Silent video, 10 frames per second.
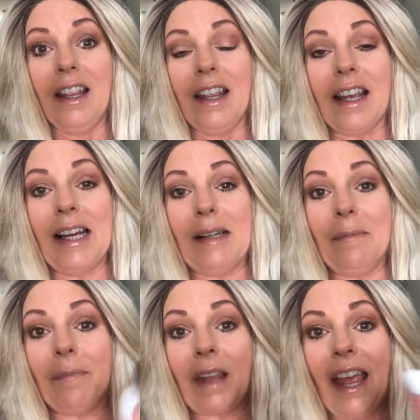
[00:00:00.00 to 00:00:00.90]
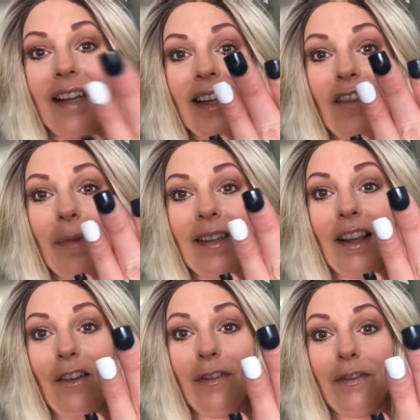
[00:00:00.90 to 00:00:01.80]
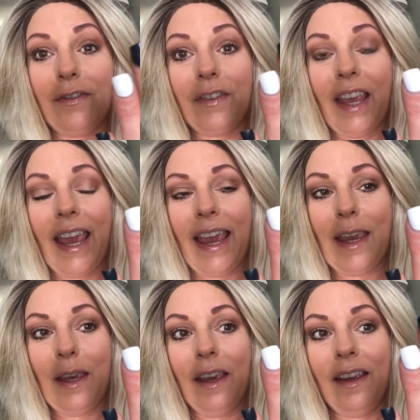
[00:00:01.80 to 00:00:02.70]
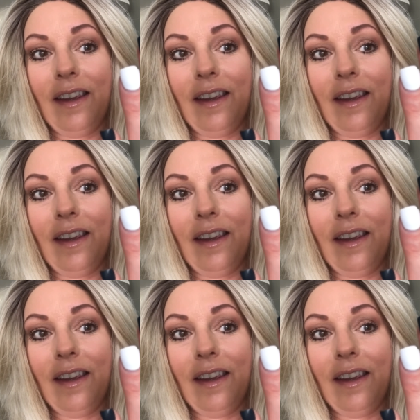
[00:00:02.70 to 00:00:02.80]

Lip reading: Had to give myself a